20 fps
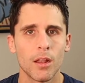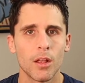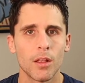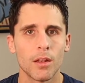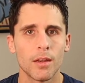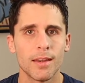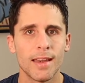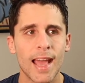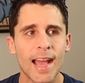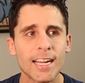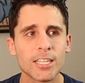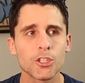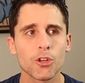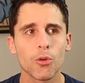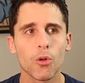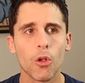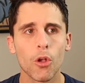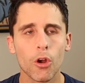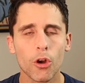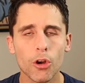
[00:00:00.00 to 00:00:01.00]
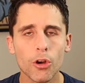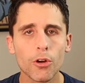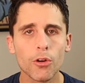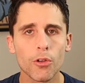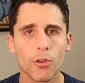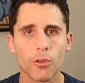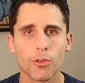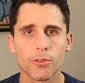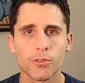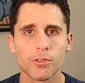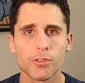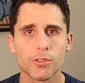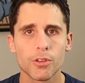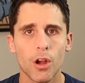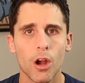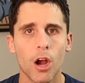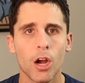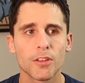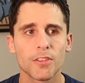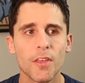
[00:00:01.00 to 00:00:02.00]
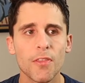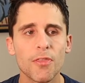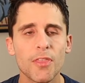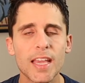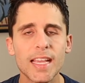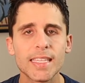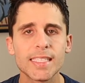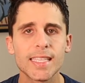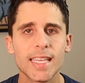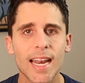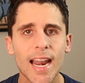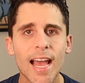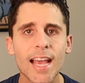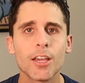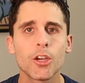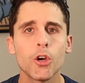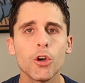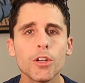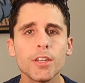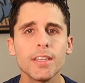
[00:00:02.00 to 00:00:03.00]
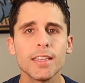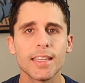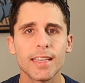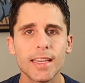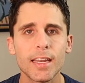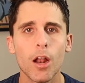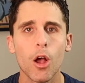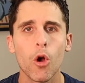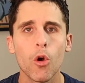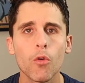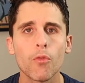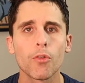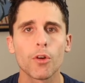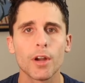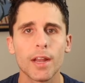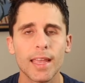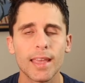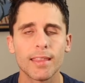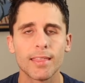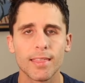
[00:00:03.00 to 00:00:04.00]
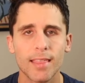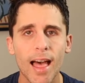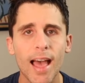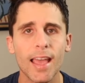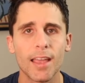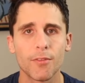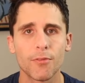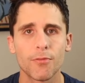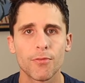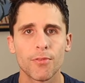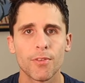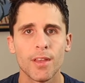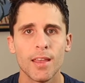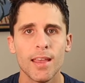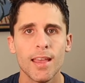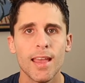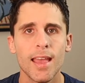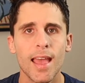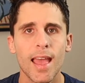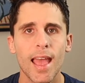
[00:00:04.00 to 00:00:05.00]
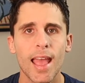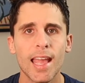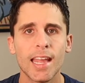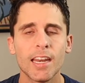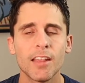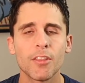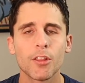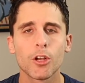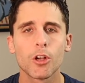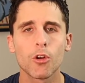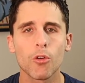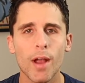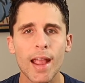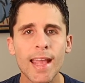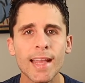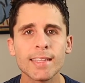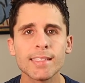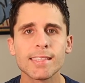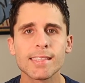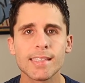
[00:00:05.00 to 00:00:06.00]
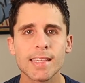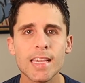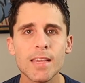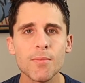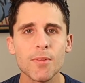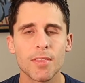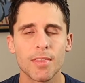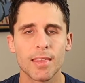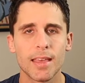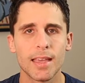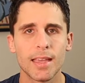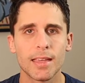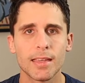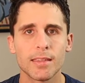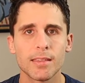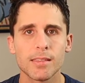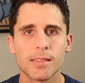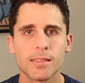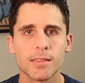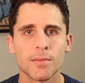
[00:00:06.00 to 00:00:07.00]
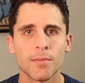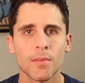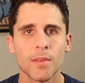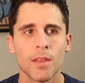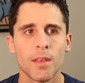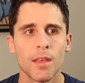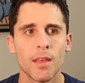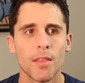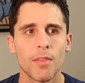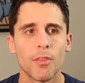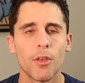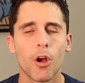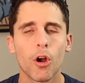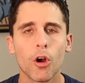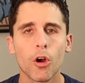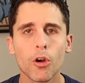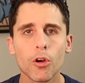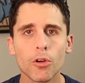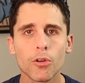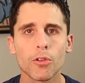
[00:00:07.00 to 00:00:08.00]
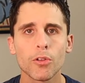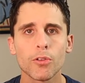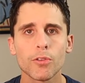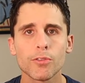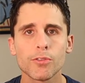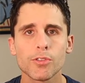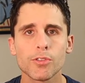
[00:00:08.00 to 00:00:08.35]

natural hurdles are the things that I couldn't get over in life. And in the grand scheme of things, the hurdles